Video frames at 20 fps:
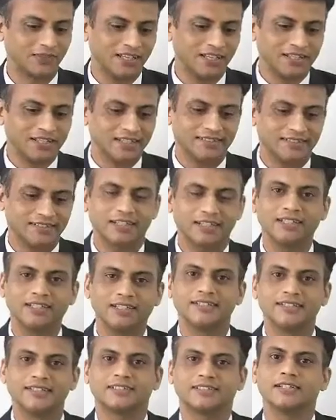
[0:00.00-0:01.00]
Second
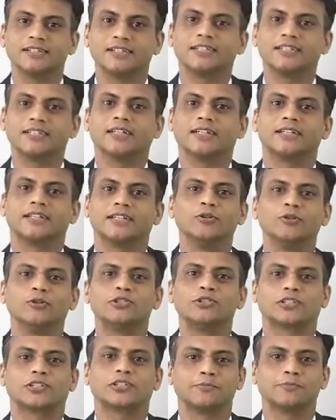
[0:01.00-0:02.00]
is Sanskrit has a huge
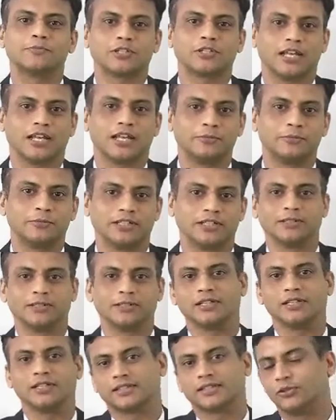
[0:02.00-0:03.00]
scripture library.
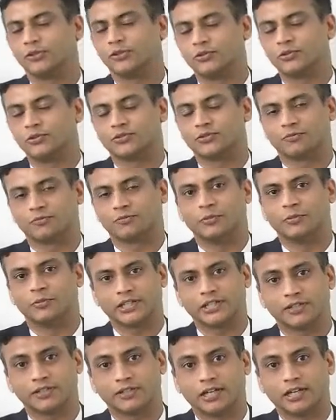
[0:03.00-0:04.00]
It's a huge,
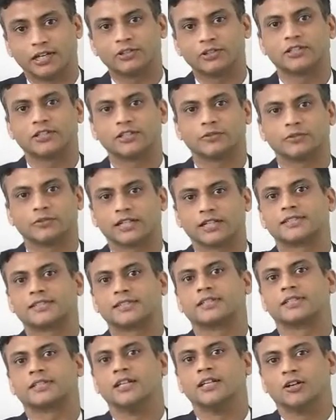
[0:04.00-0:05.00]
several thousands of
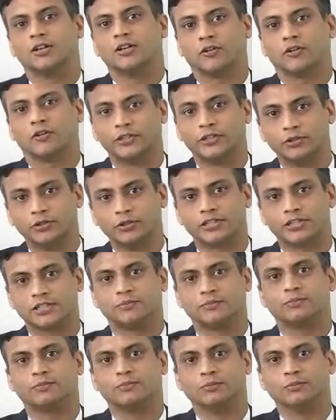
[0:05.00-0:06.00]
texts of
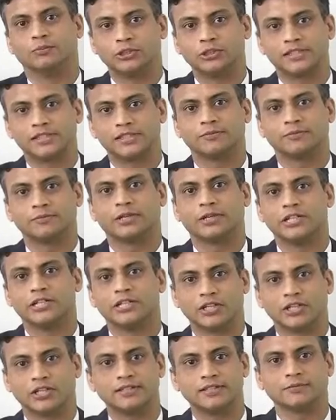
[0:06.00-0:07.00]
Hinduism, Buddhism and
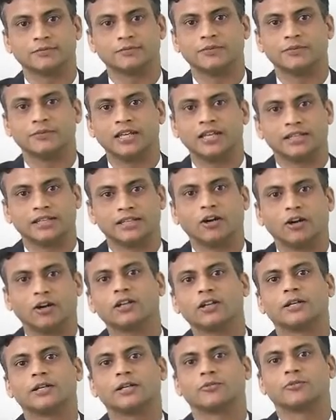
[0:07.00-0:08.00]
Jainism. They
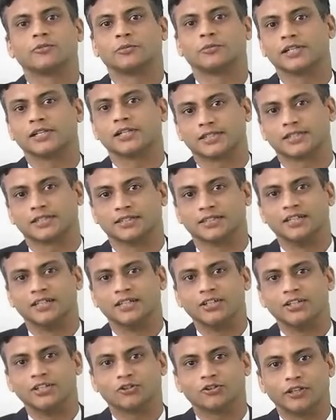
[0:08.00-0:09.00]
all come from Sanskrit.
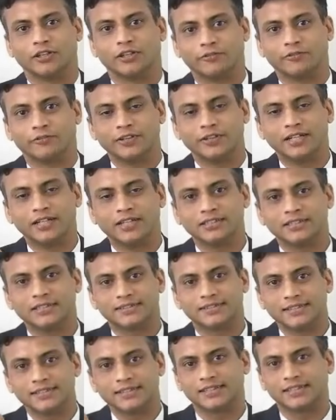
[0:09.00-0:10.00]
So if we learn
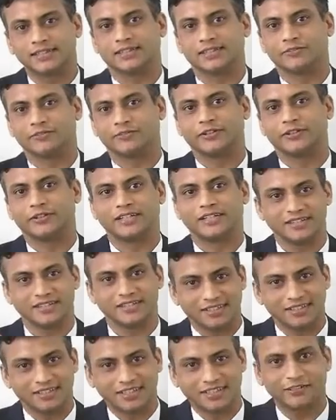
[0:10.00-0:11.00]
Sanskrit and if we get
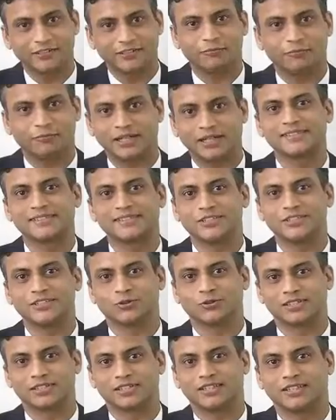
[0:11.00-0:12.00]
enough mastery to
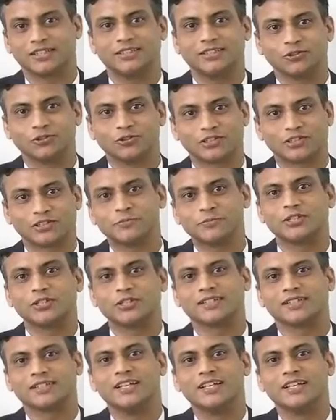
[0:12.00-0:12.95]
study those scriptures,